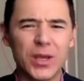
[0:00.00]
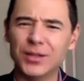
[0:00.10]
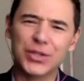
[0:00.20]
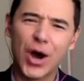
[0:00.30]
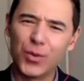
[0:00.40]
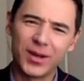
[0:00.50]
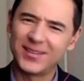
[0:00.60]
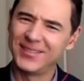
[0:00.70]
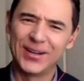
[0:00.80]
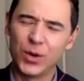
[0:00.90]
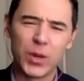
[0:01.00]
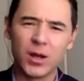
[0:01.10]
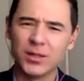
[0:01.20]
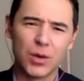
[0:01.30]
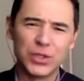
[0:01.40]
we all know it. You know,
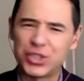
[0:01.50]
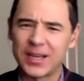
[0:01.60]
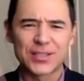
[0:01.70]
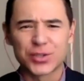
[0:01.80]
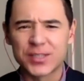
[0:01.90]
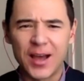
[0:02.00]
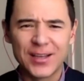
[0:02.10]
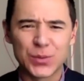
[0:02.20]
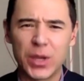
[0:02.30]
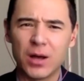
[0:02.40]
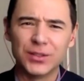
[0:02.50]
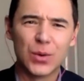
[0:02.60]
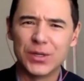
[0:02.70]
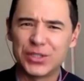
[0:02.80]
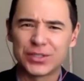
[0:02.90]
we all know we should exercise. We all
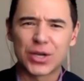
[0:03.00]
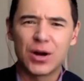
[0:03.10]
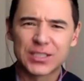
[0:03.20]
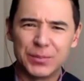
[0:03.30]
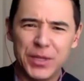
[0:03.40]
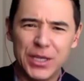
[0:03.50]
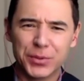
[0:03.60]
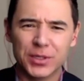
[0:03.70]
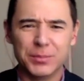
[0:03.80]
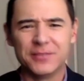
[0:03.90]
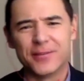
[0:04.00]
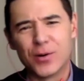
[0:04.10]
know we should talk to people and be